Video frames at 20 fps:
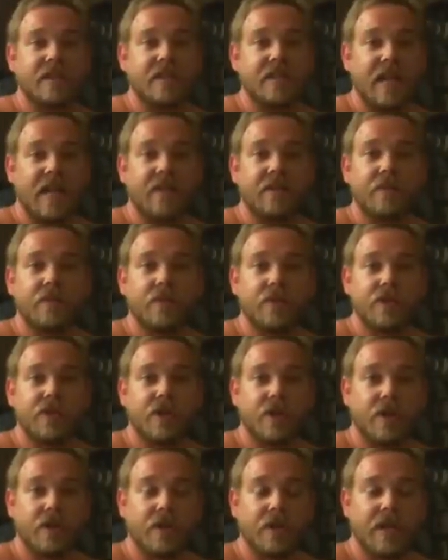tan through
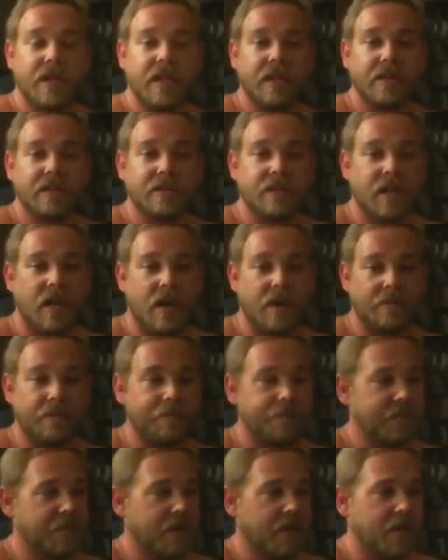shirt is
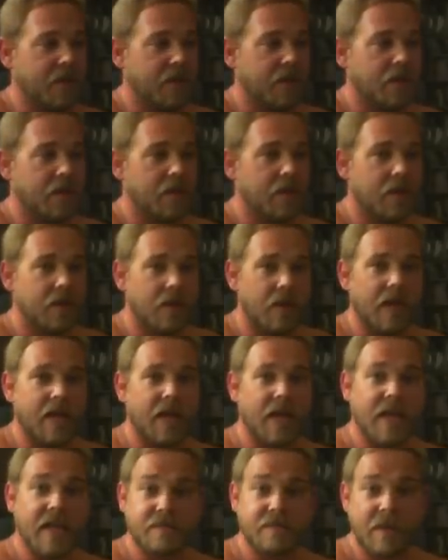like an
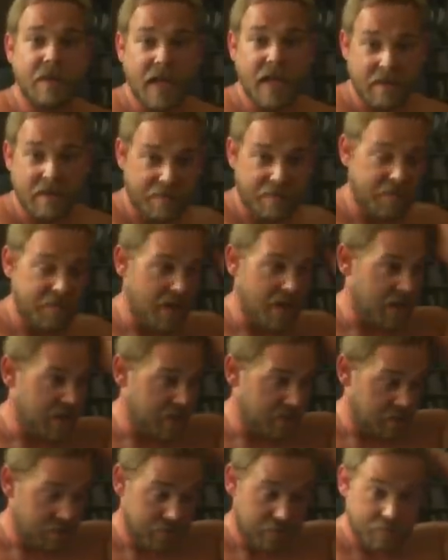SPF
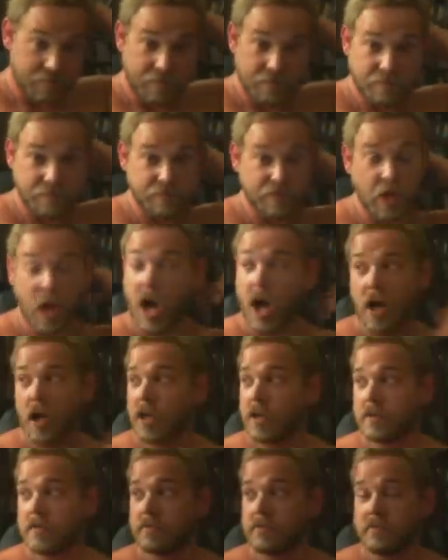dog.
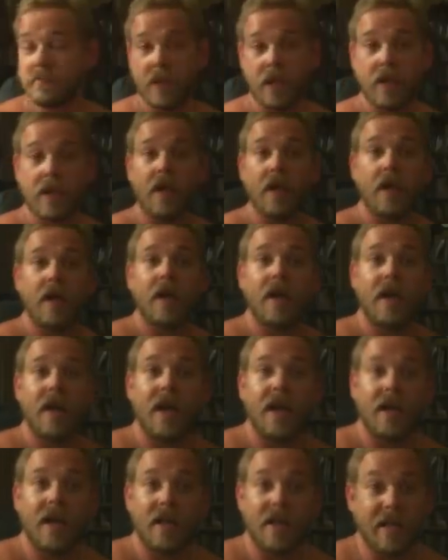
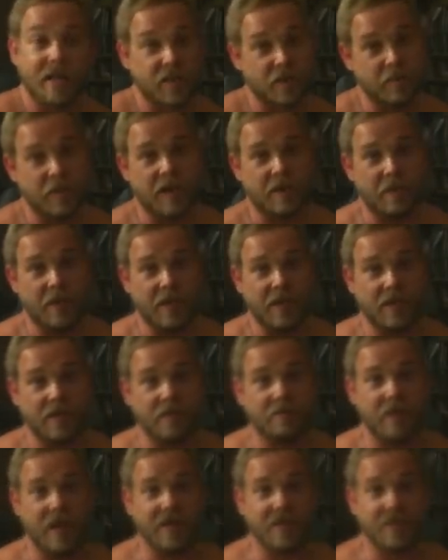That's our puppy,
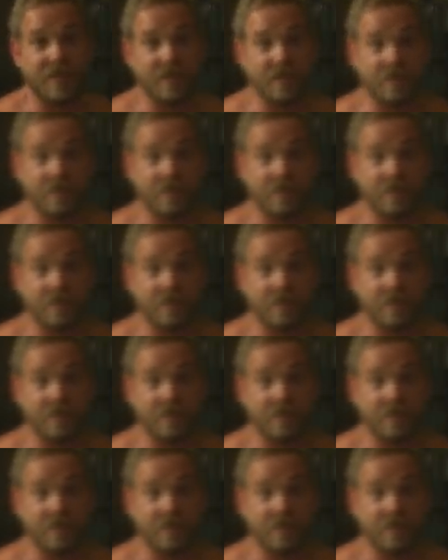Bison.